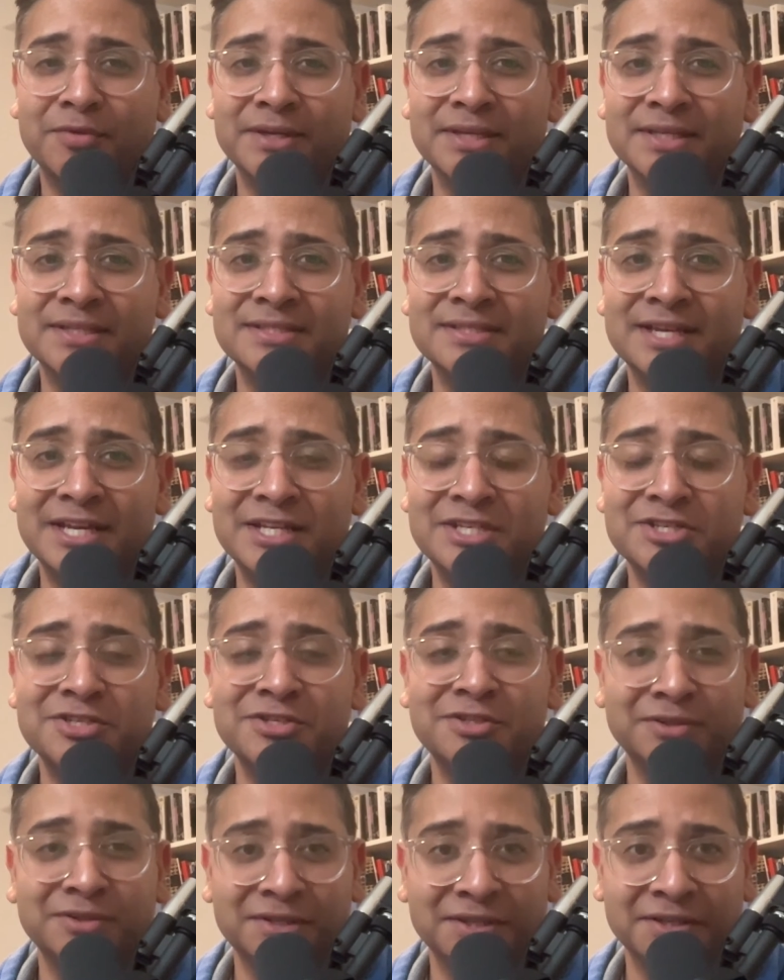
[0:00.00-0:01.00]
The
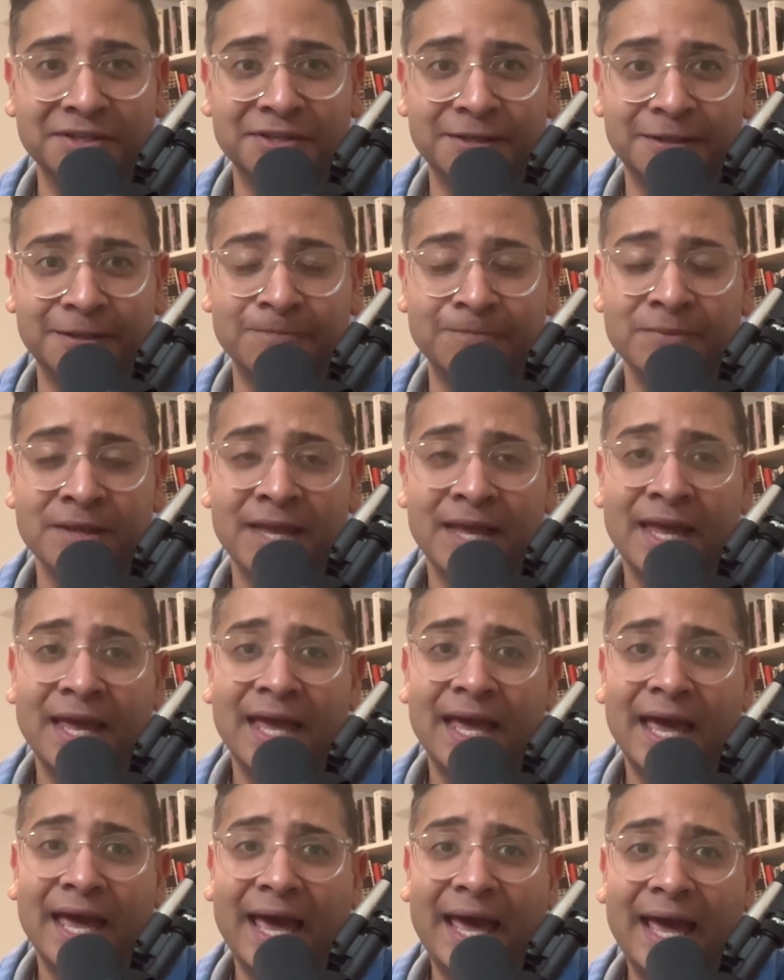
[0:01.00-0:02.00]
Intentional Year.
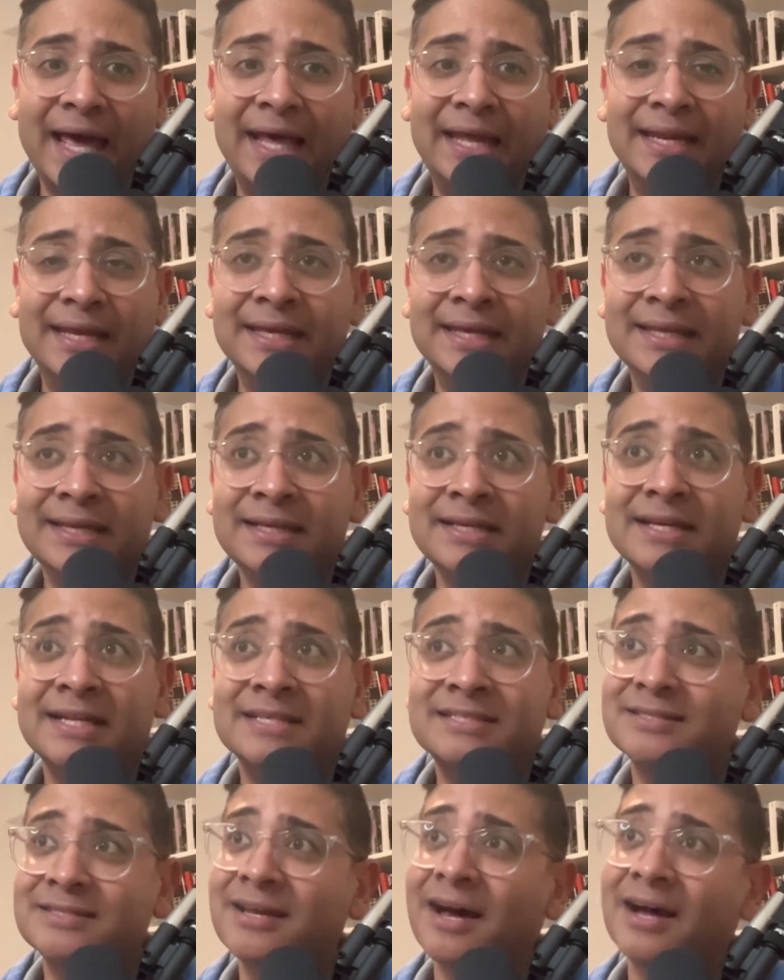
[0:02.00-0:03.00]
And
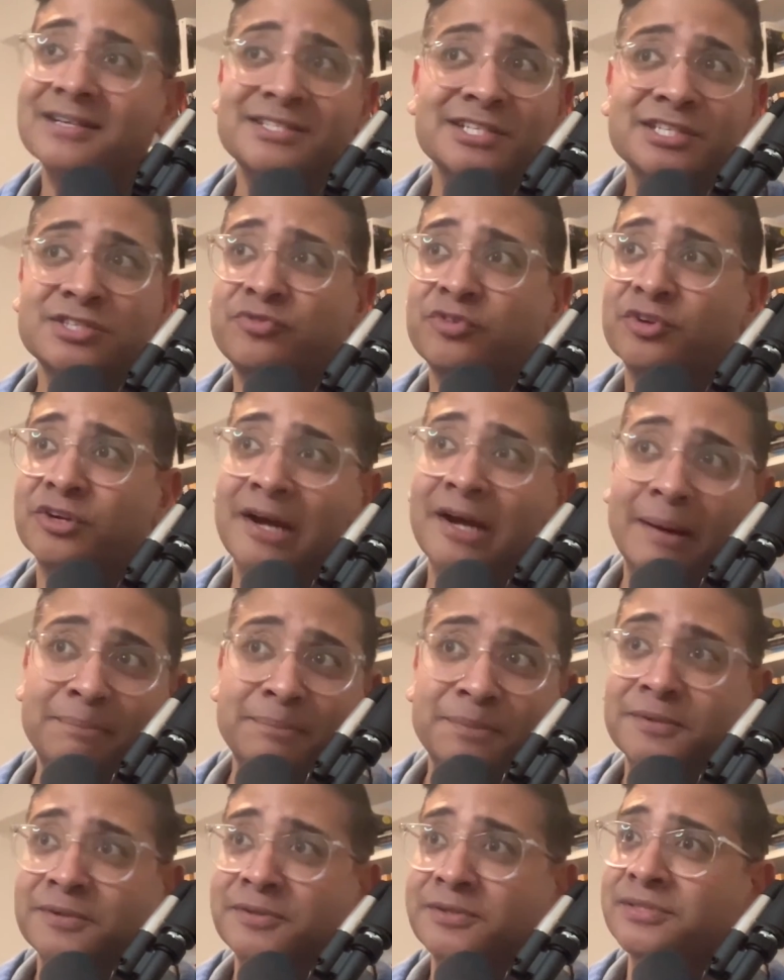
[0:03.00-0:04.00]
it's not just for
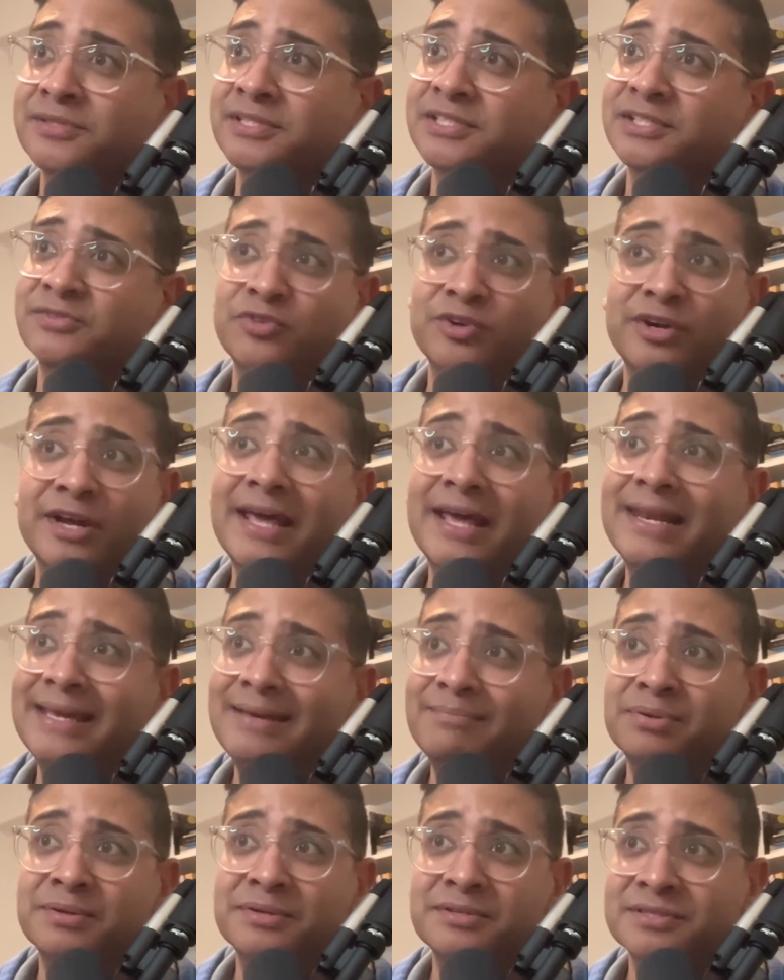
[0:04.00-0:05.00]
couples, it's for any
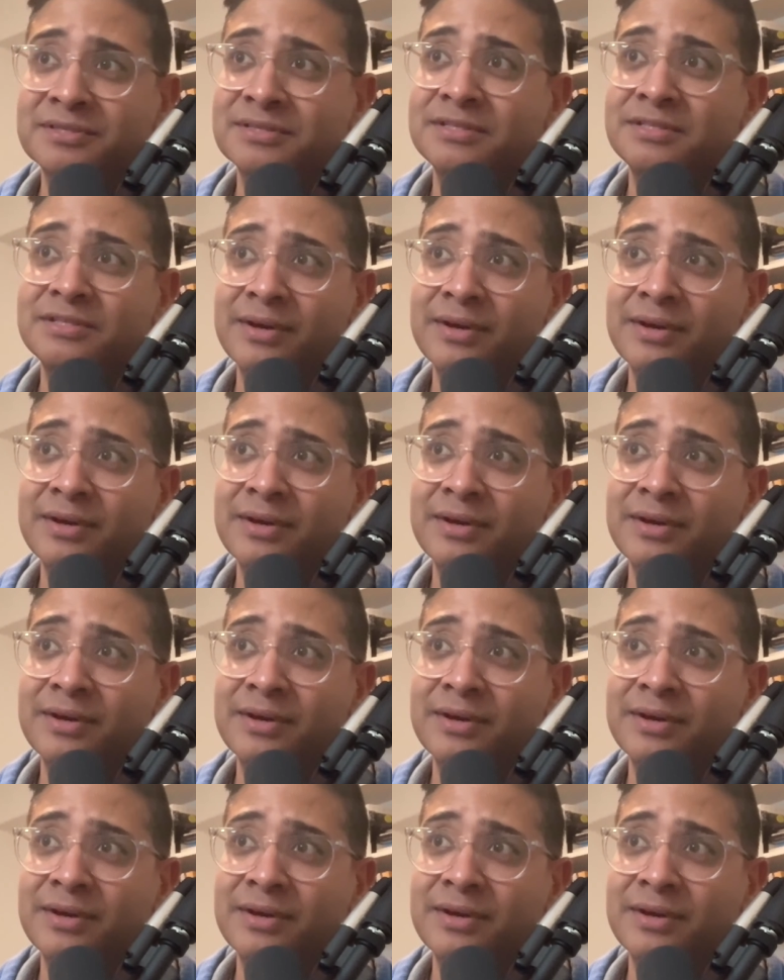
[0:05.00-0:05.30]
person,